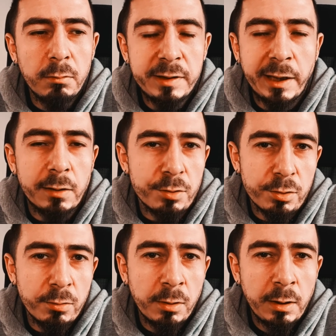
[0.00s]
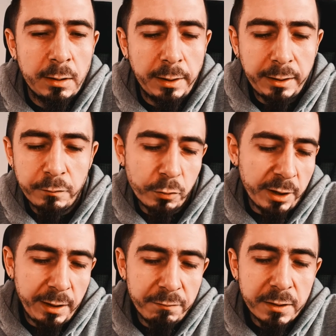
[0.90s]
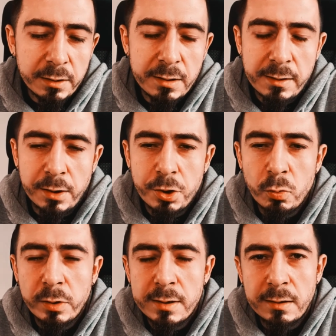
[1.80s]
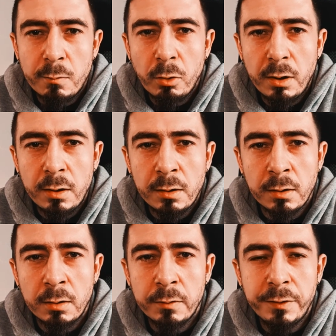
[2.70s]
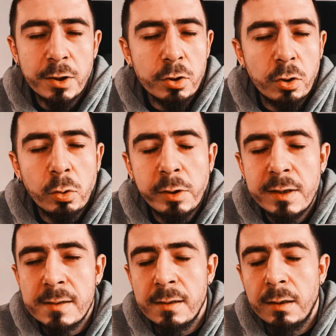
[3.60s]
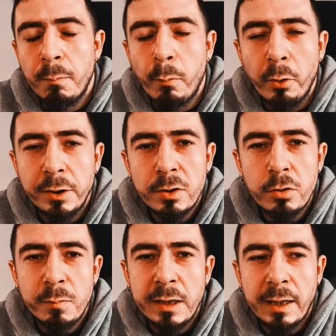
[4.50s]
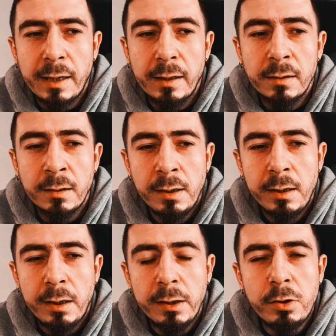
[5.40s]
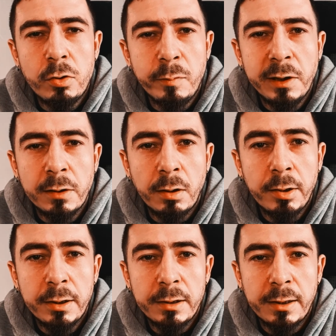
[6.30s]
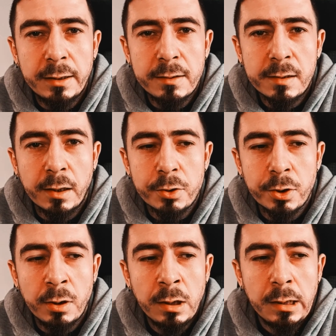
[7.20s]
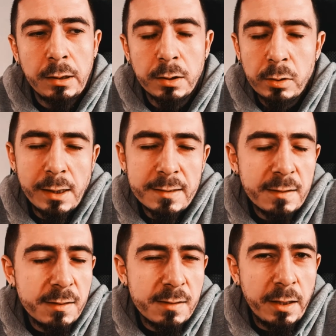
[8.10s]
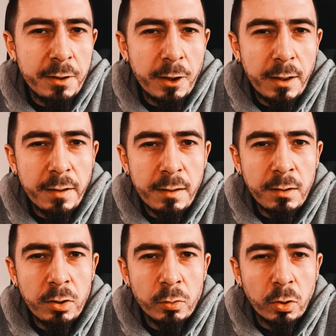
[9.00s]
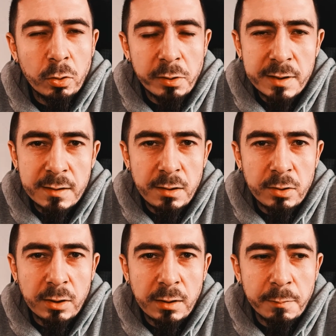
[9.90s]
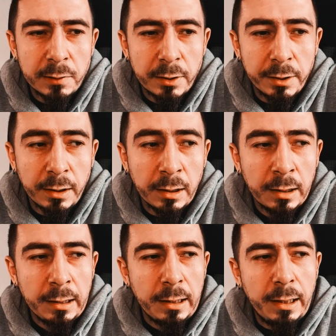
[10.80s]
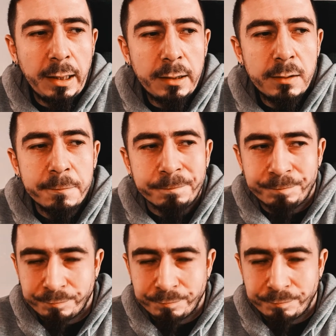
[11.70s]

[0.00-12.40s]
tells you. Like if you're having a discussion with someone, there's always a point to be had and to be learned in that discussion. As a designer, I think you always need to keep learning. And